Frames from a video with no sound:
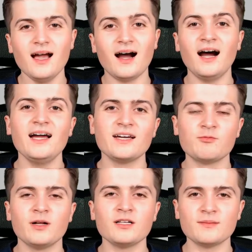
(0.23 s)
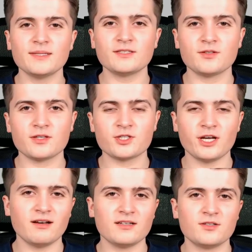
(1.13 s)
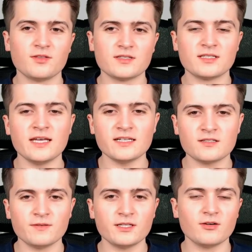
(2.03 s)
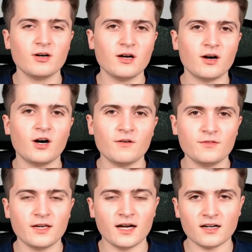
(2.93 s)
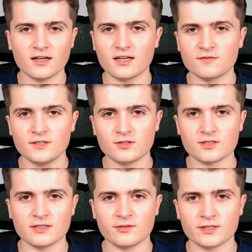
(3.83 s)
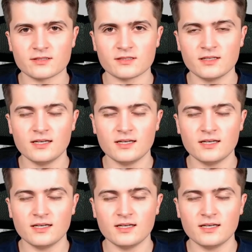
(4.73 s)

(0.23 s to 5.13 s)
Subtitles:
Hi, welcome back to the channel and to this next video of the hagercad video series.